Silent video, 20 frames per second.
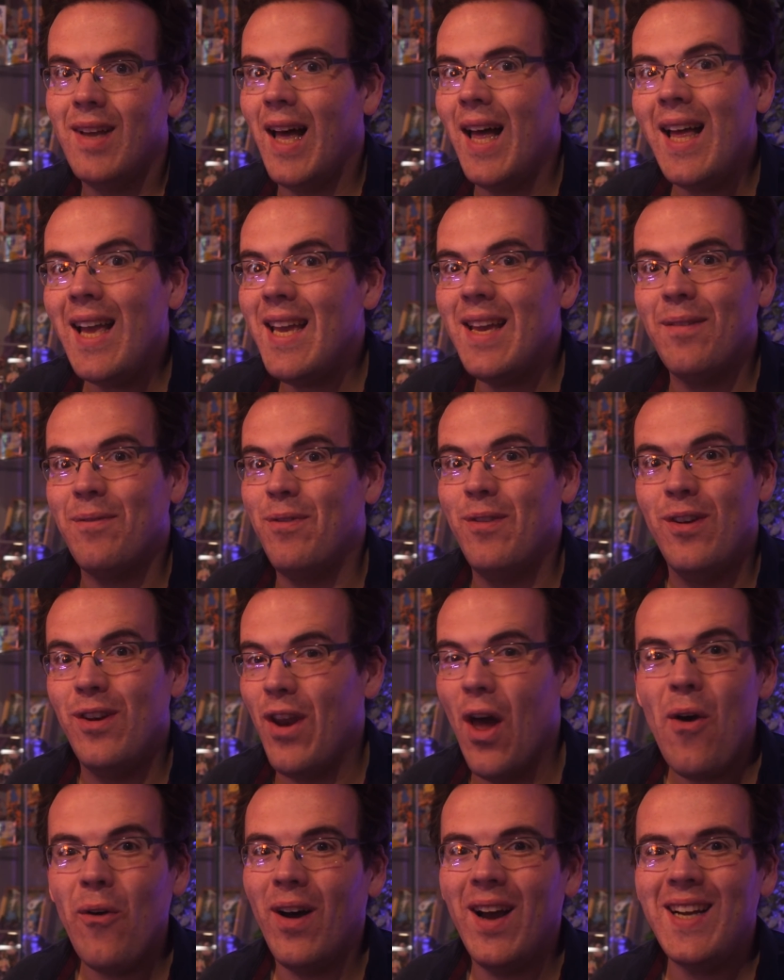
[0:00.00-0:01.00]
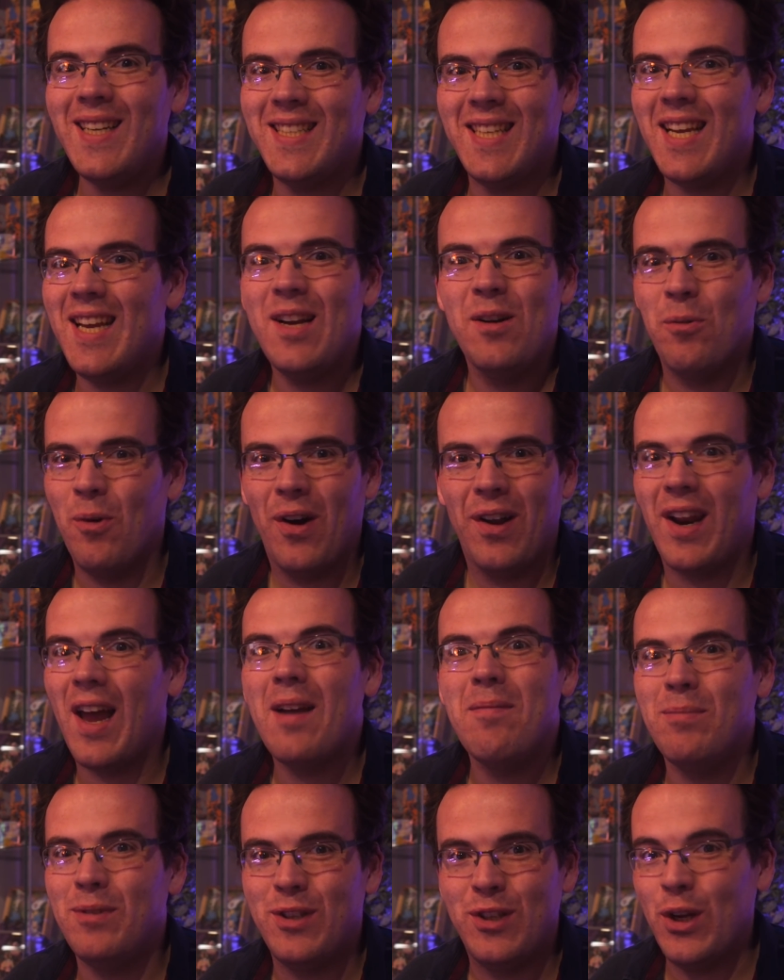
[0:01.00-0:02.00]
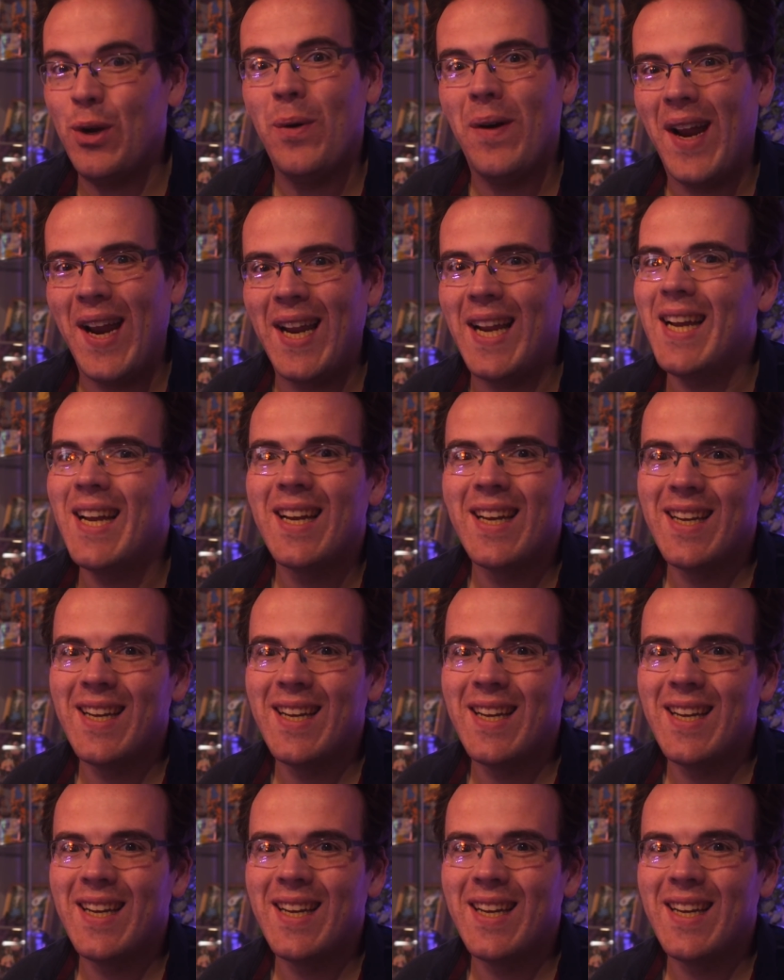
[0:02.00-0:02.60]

I have no idea what I'm doing.